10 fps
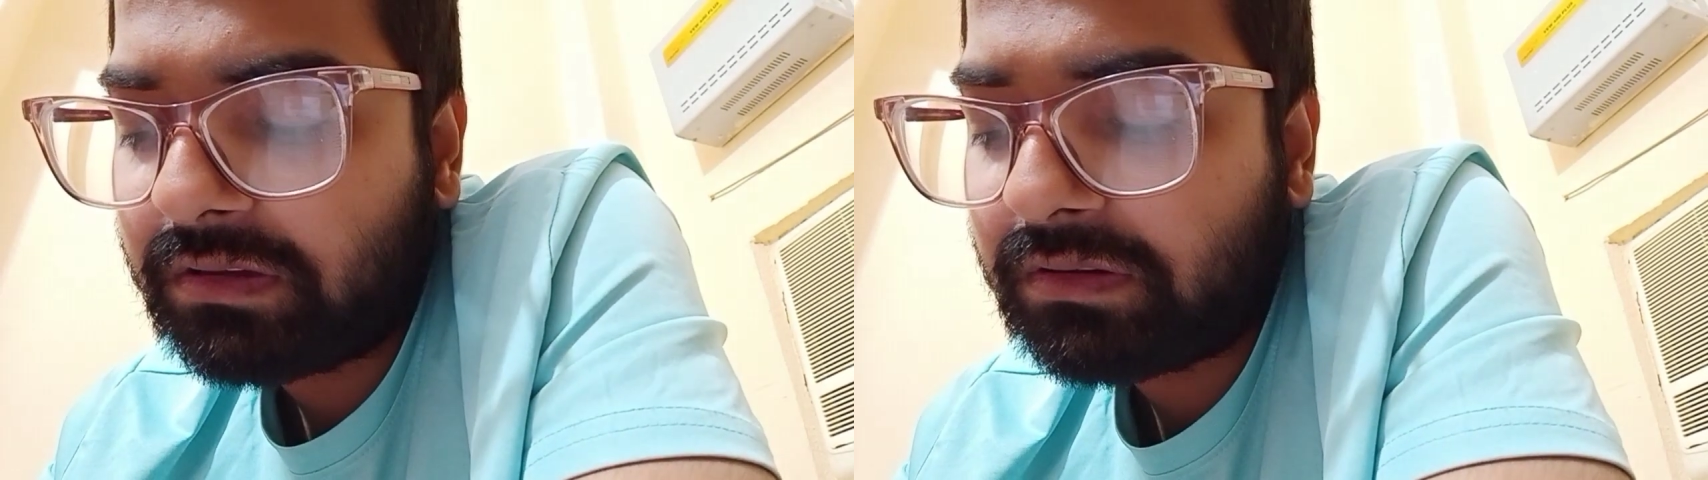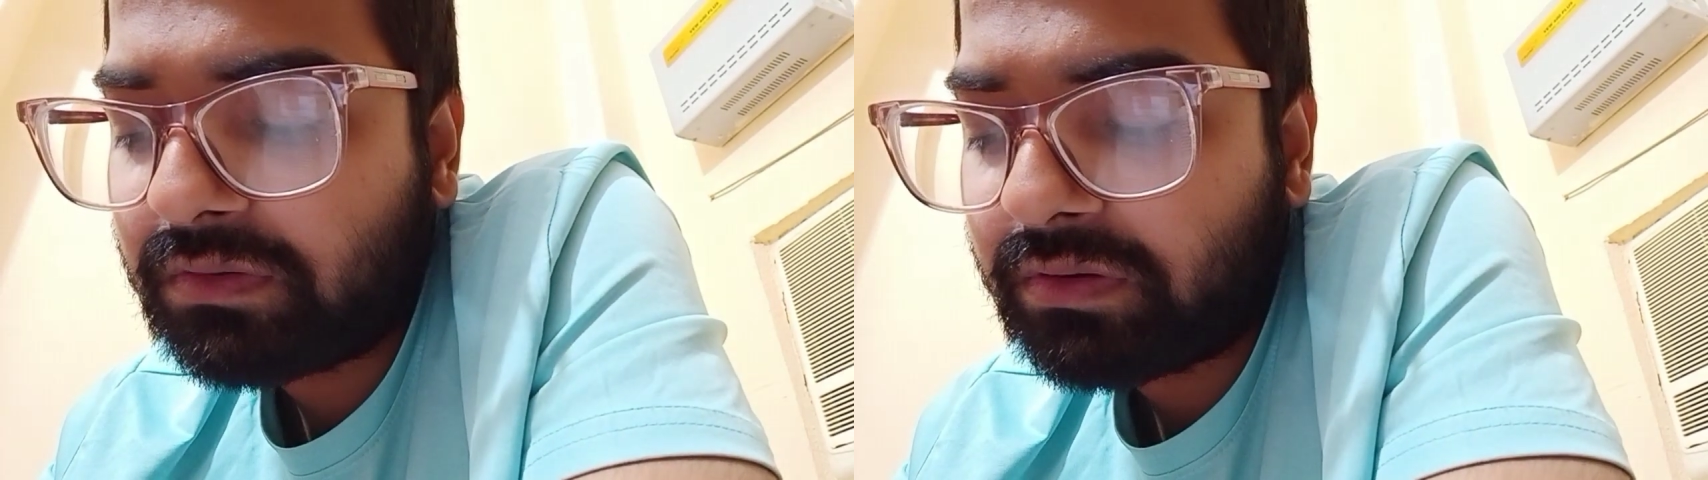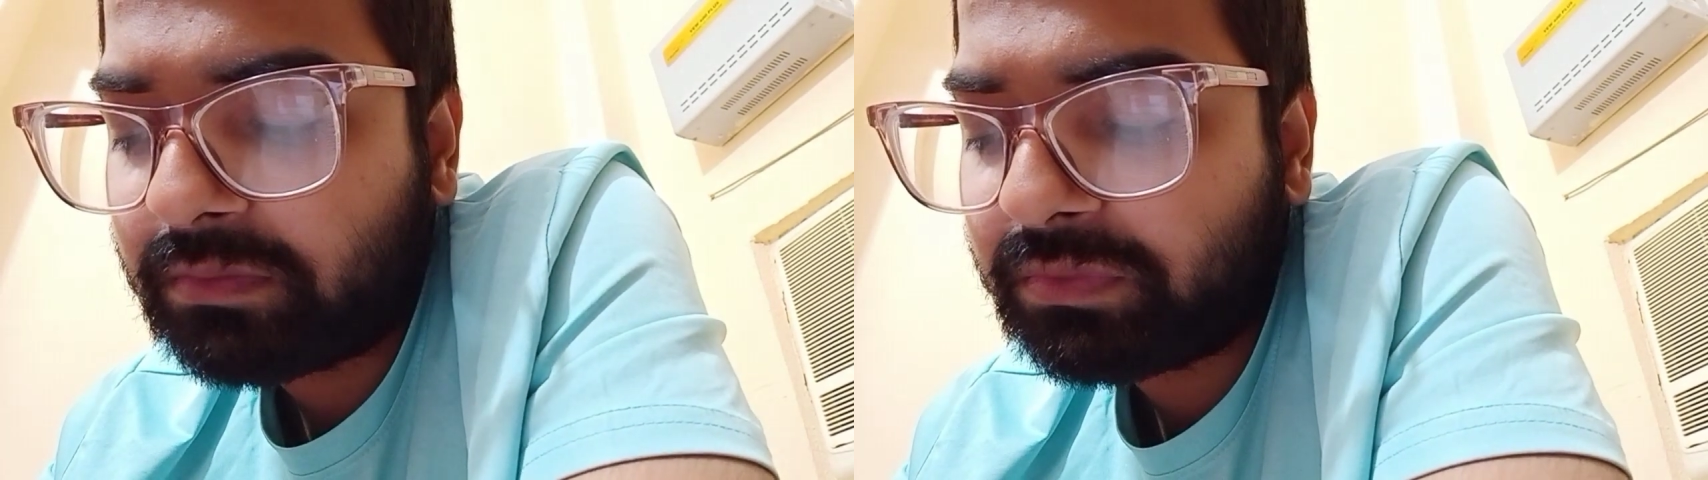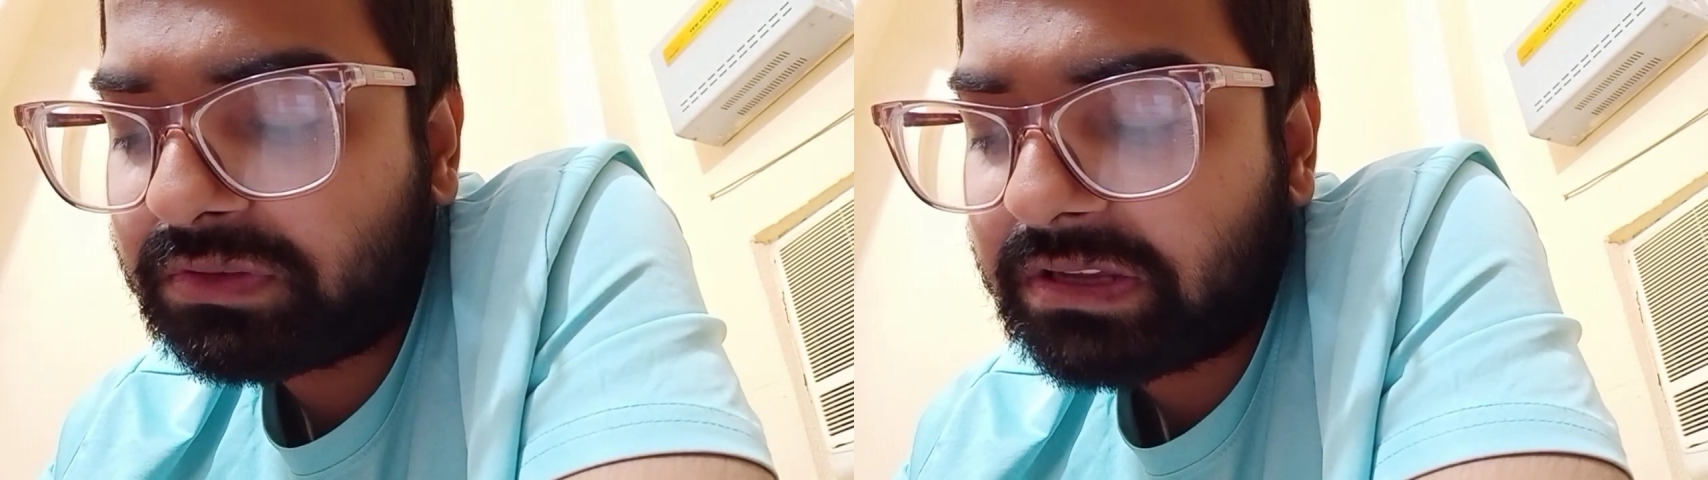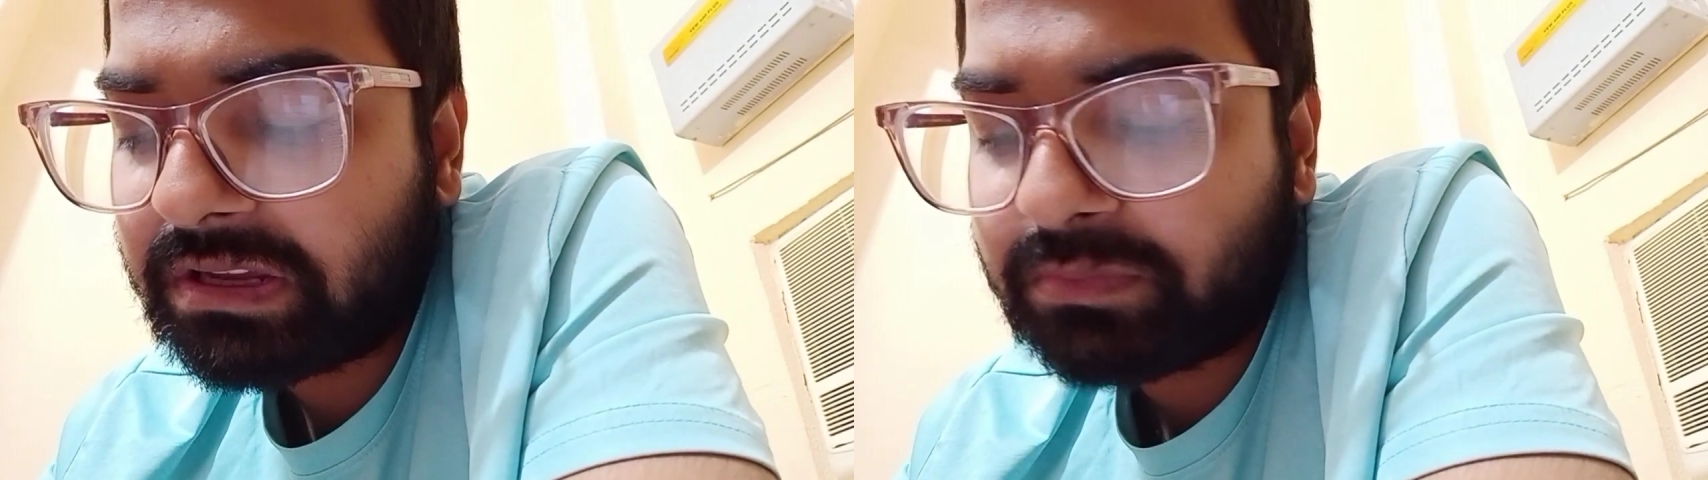uh,
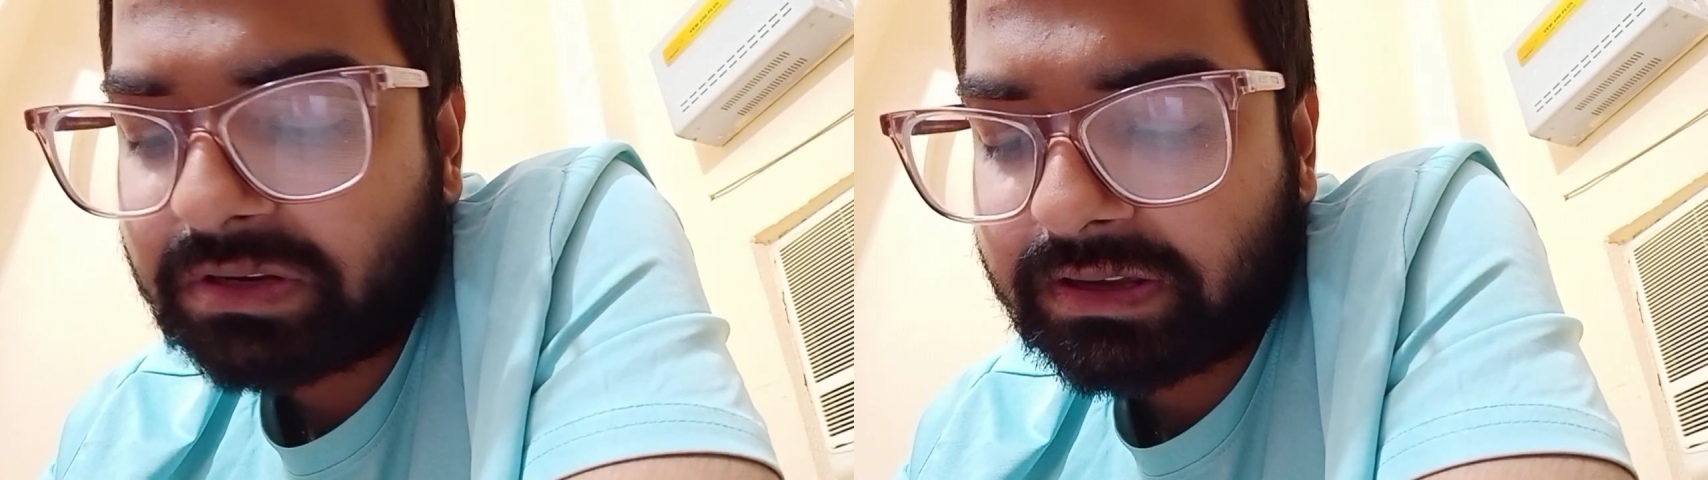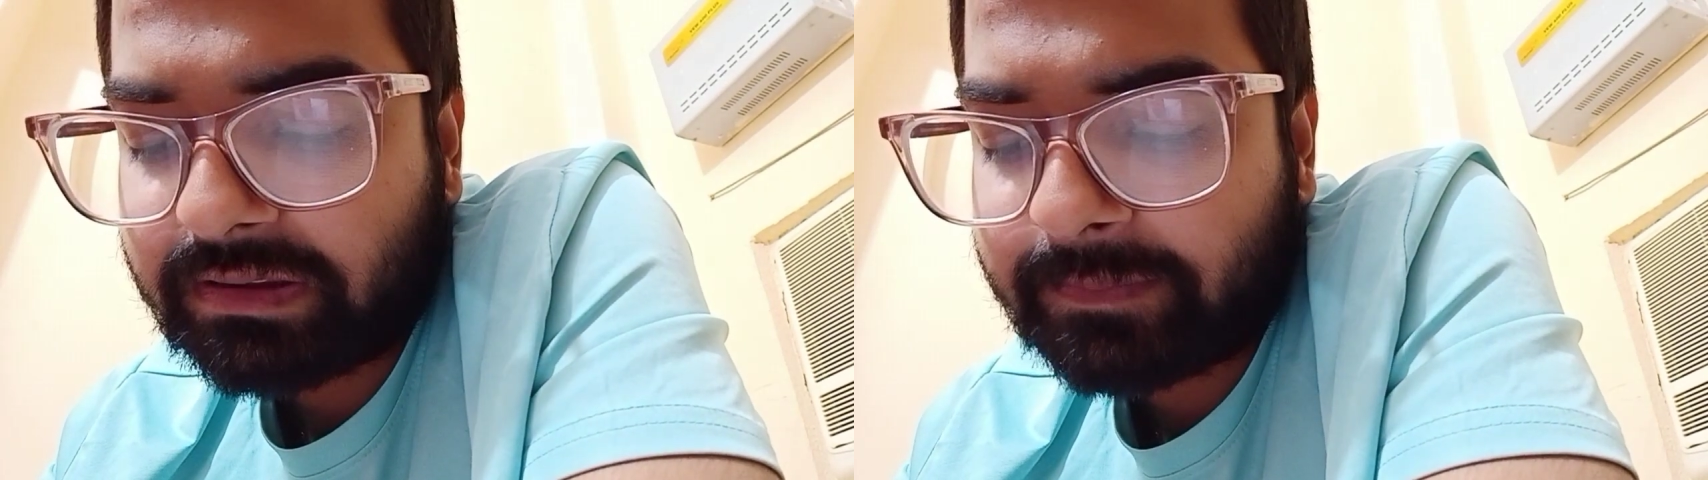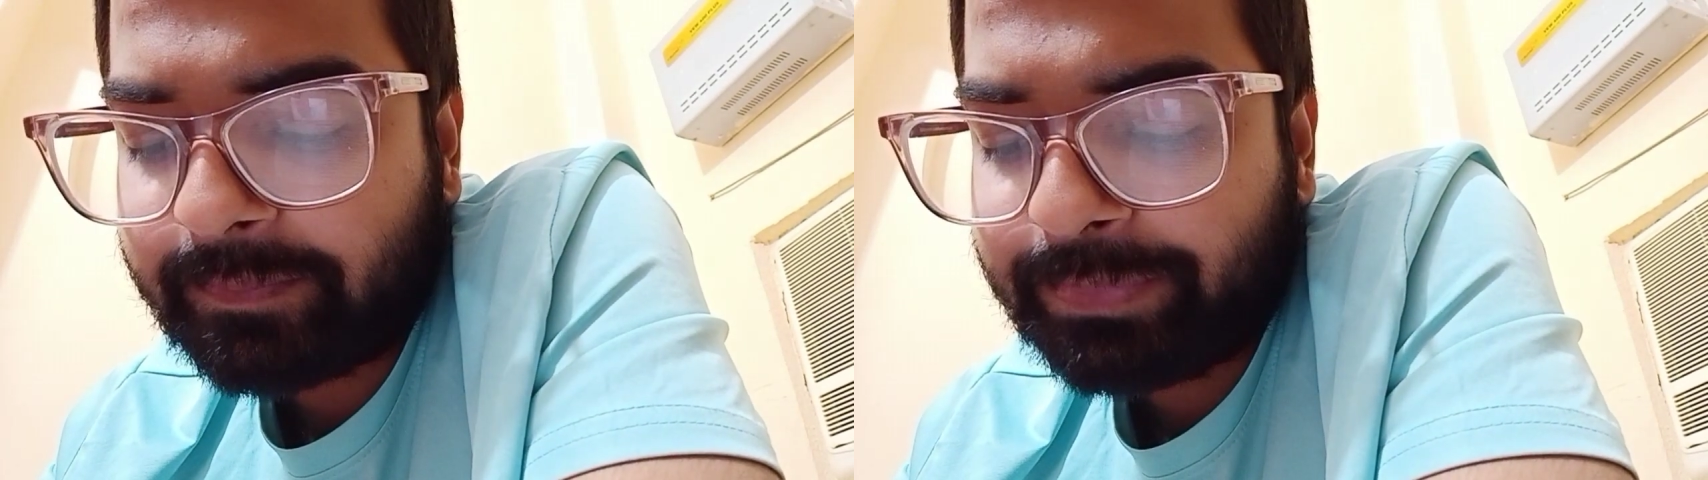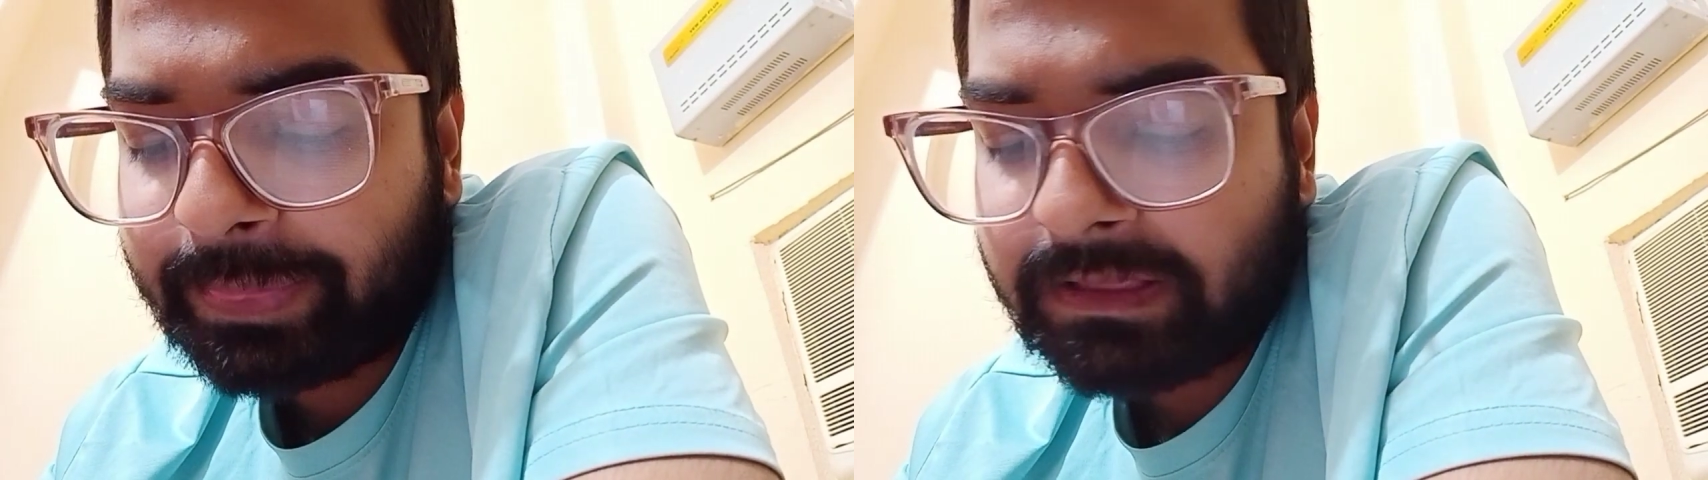Ormuz, and Malacca.